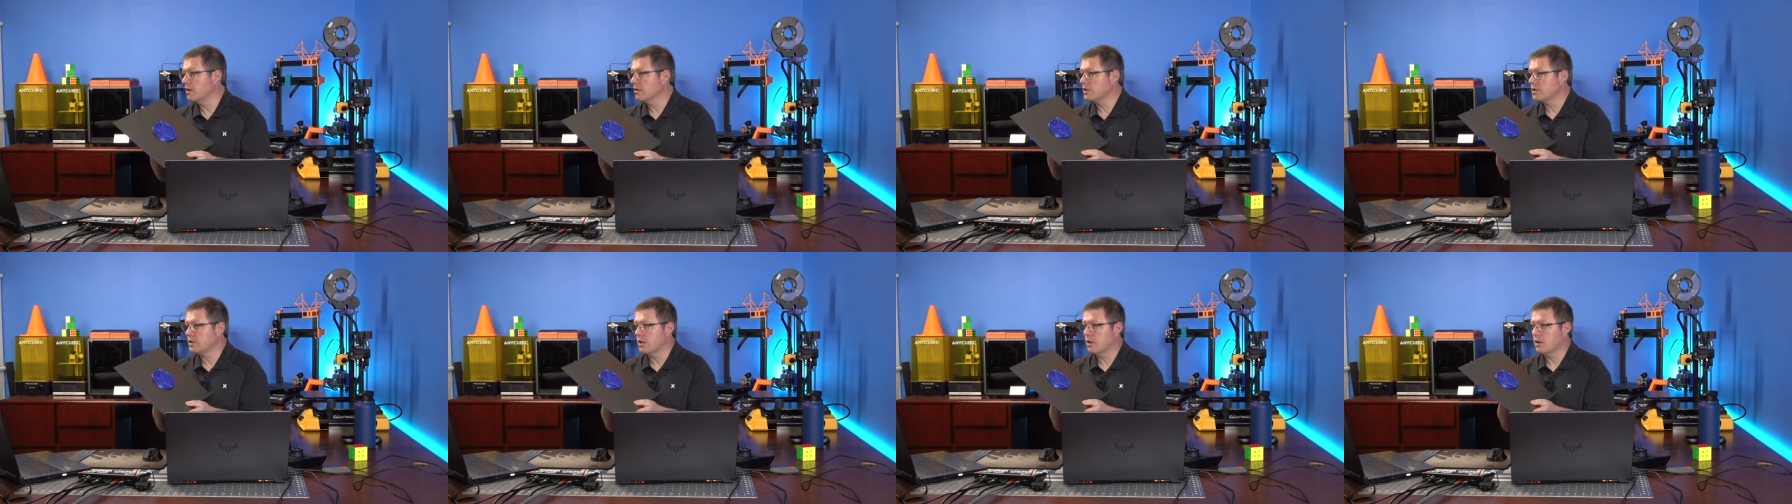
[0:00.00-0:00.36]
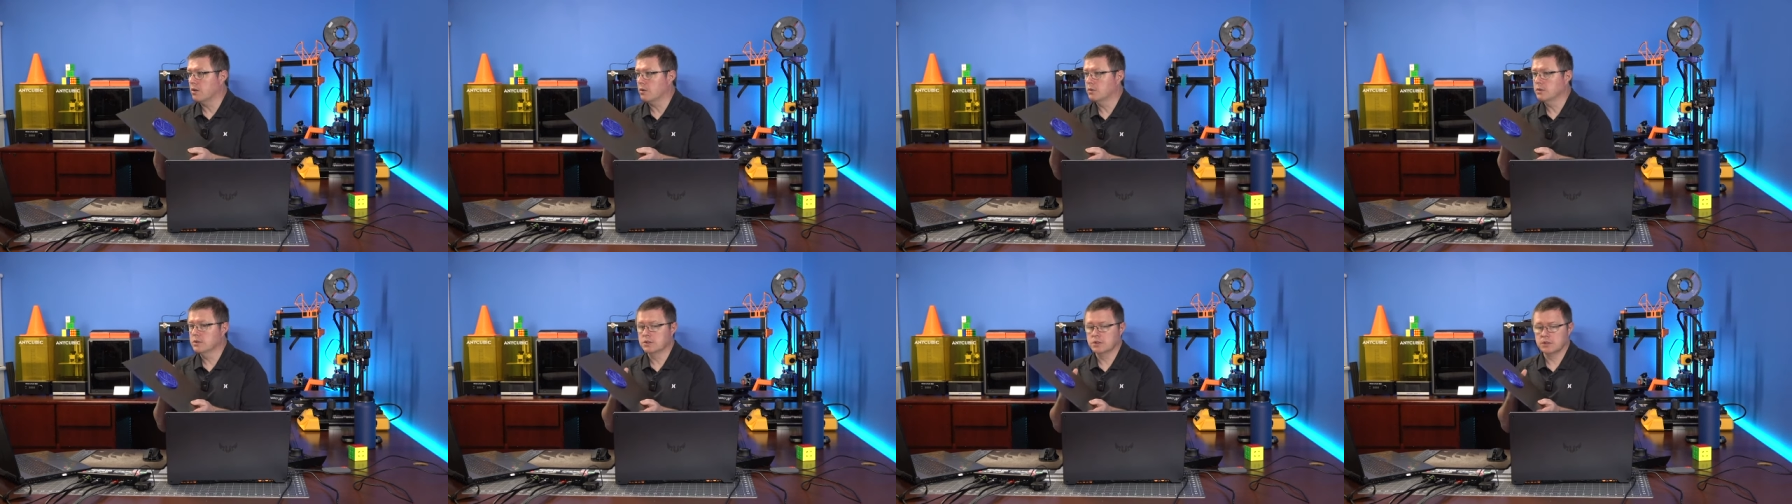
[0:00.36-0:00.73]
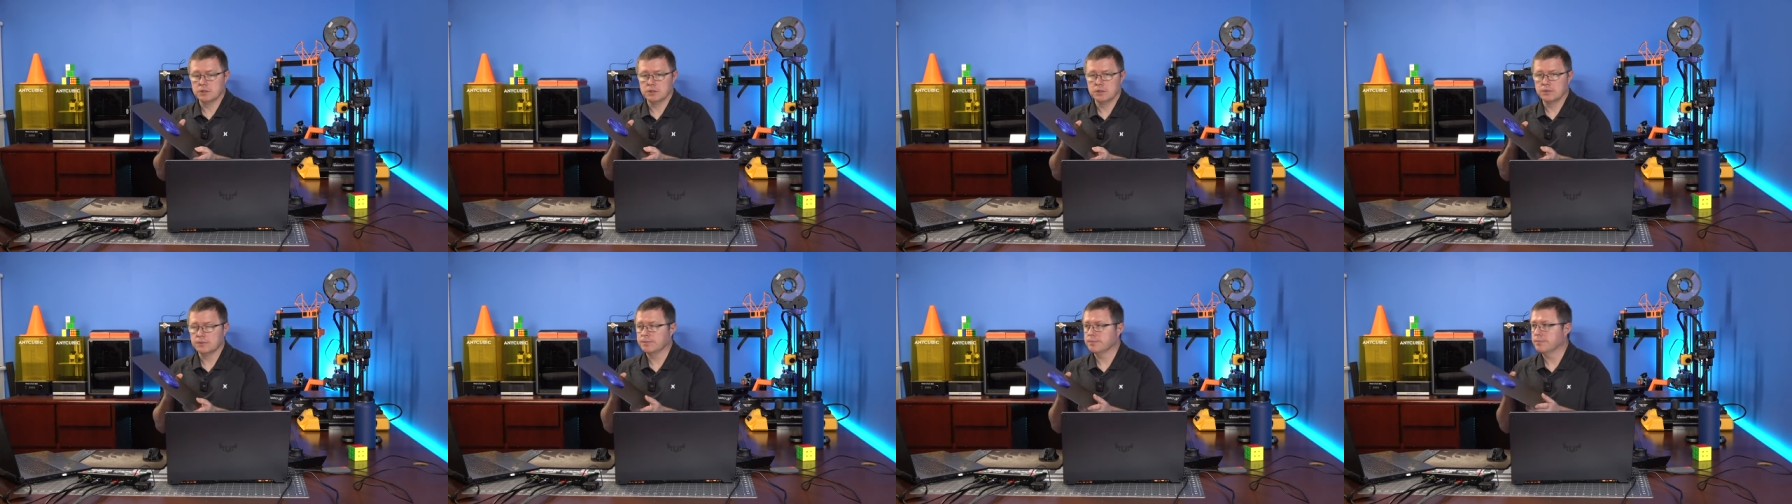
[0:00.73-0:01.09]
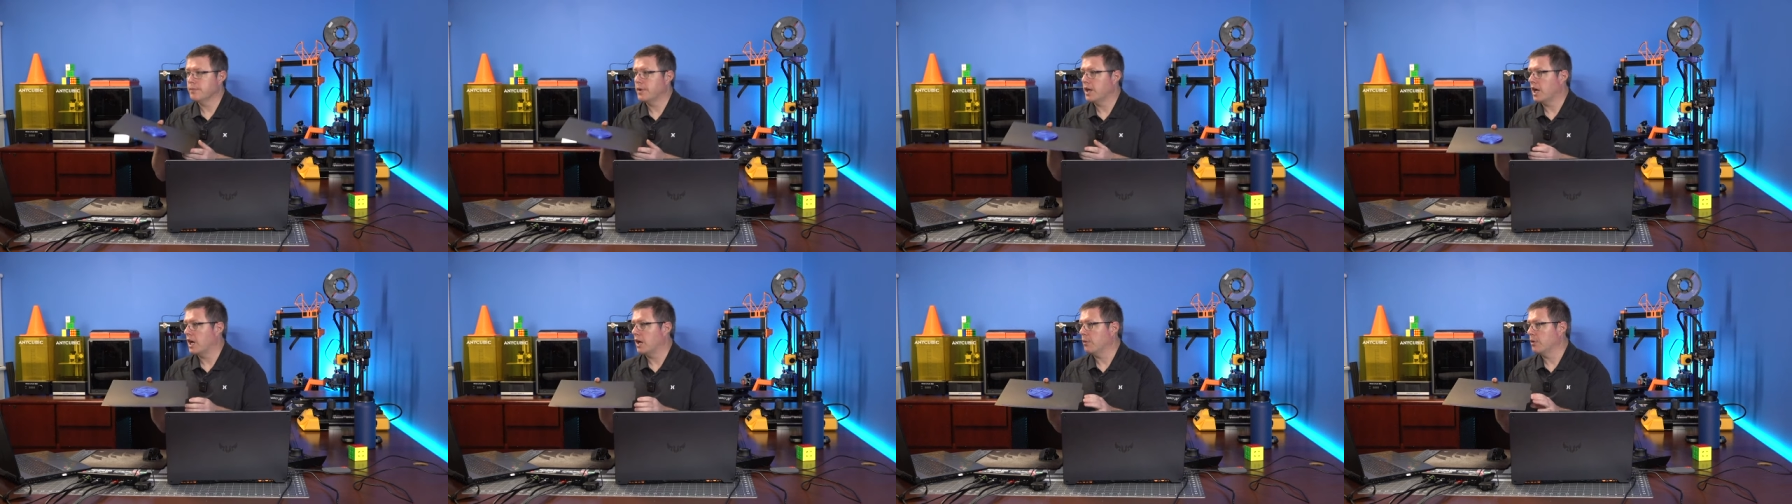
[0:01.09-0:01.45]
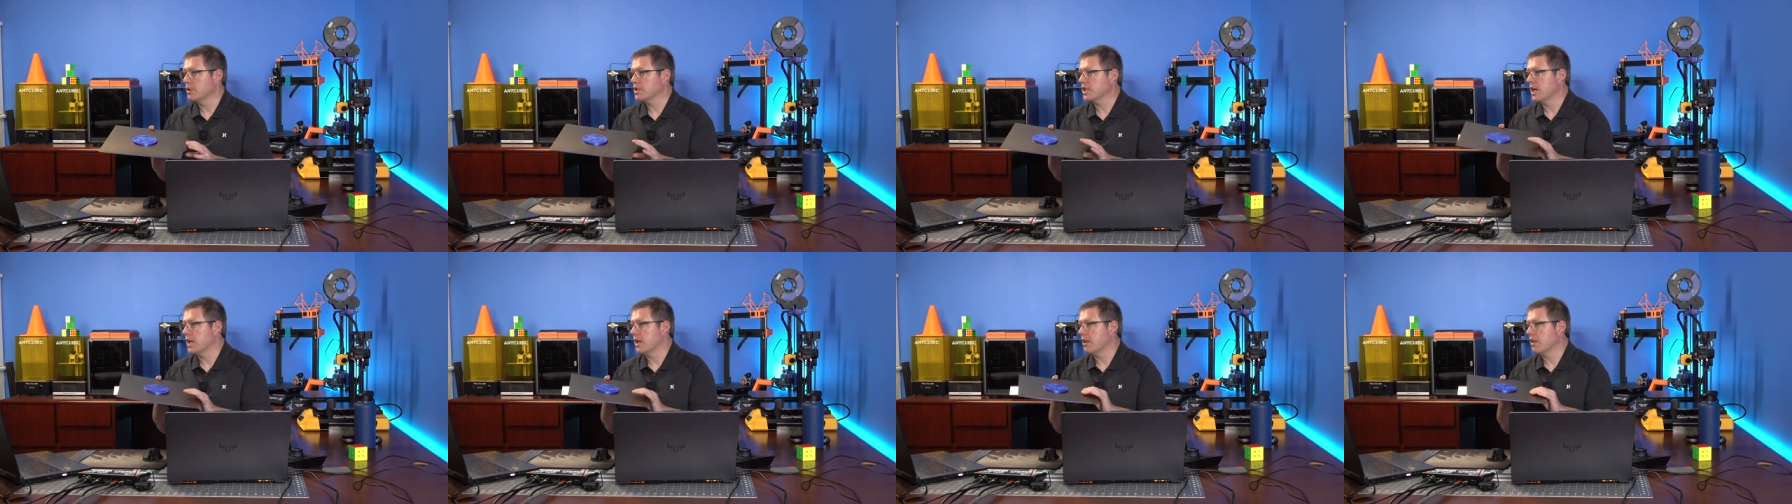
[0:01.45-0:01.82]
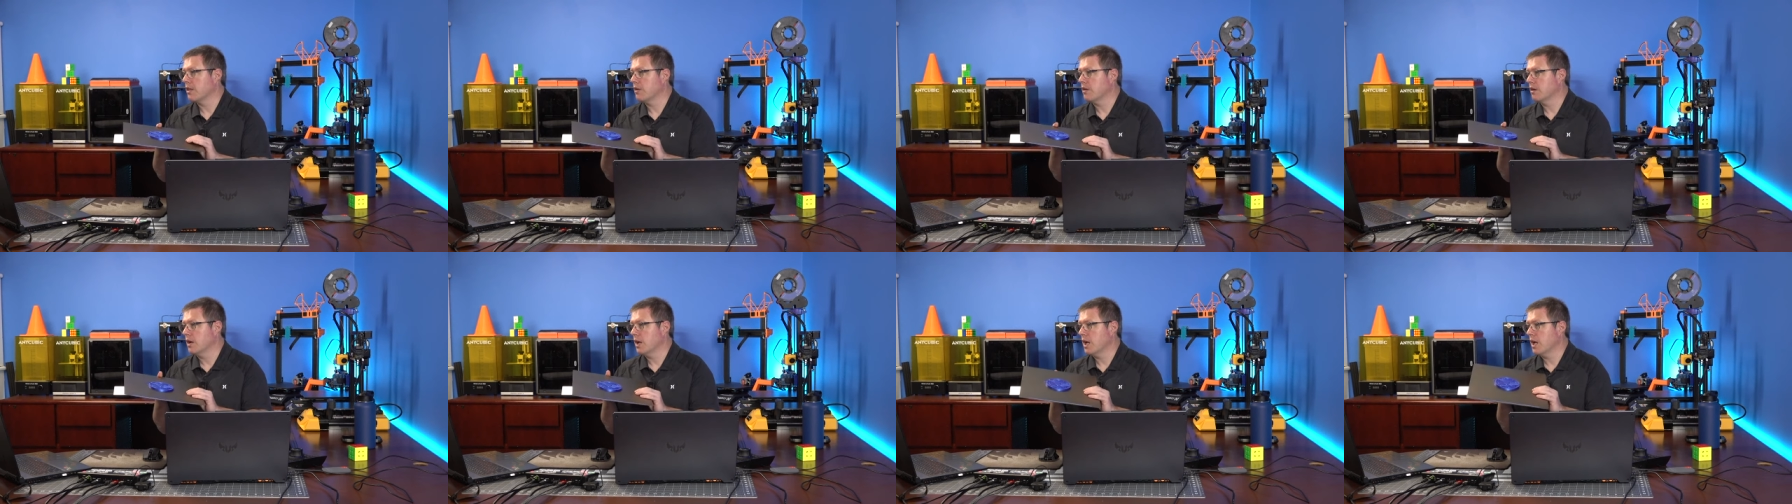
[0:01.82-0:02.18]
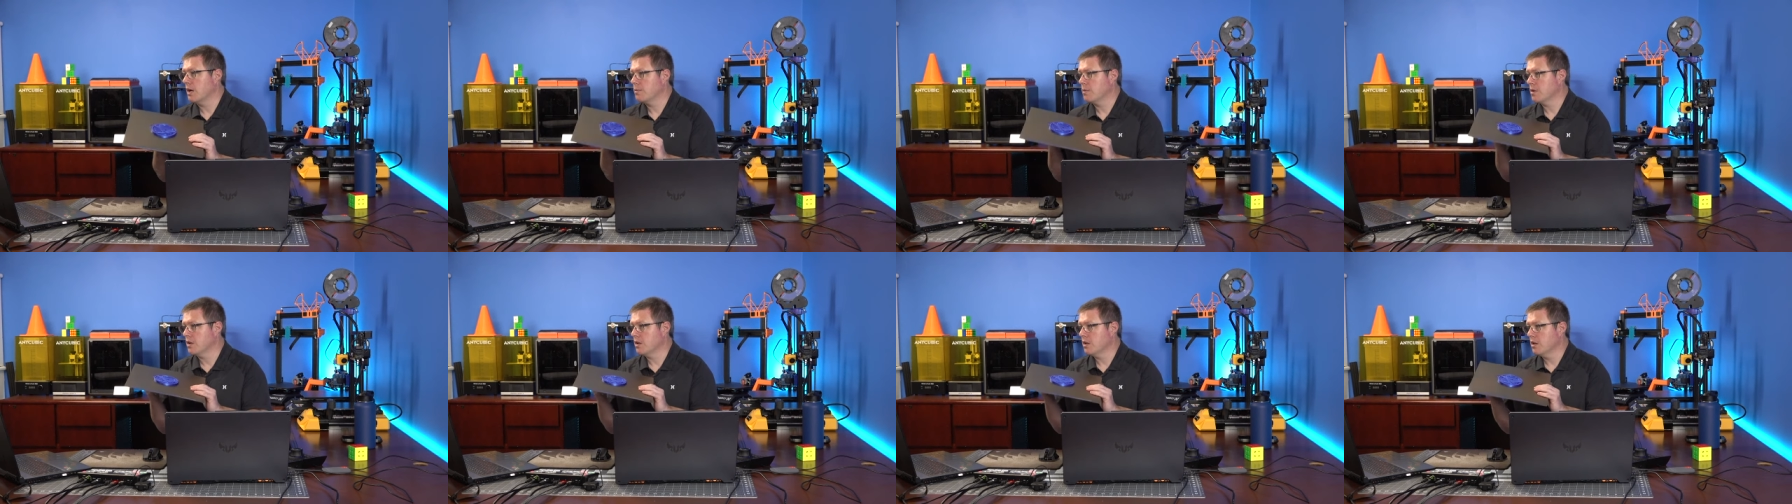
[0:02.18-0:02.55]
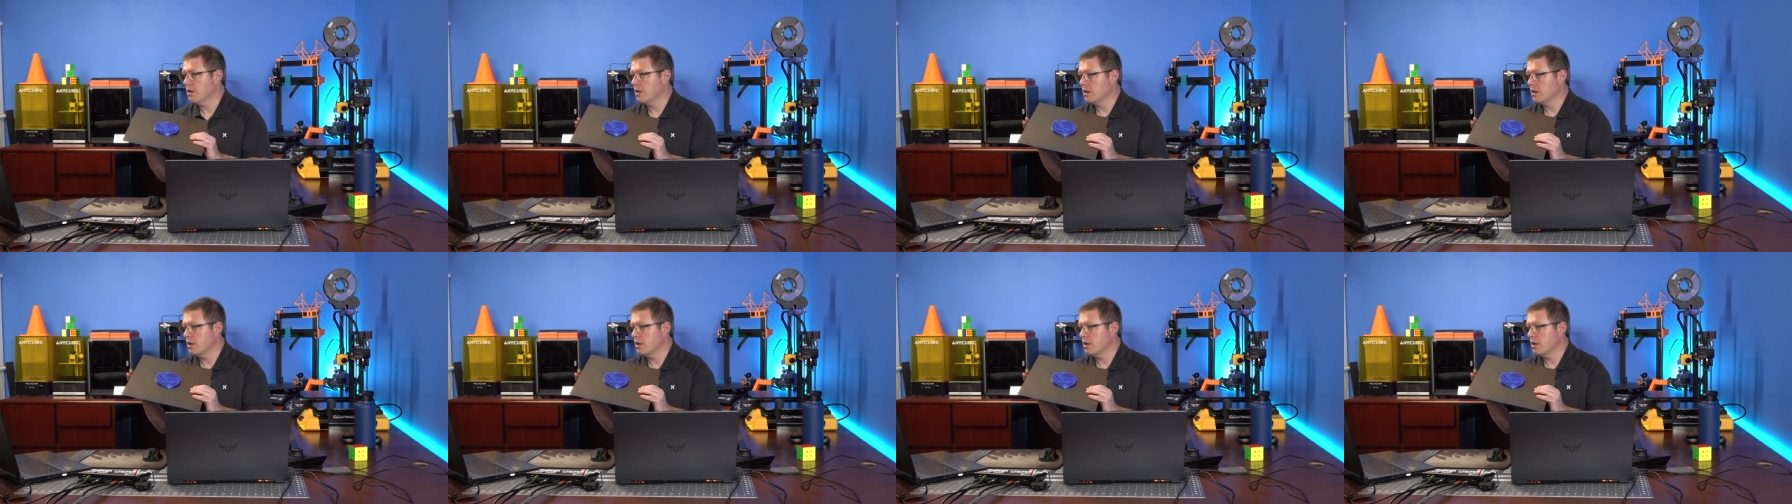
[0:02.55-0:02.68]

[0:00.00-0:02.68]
so oh, I wish I had a third camera.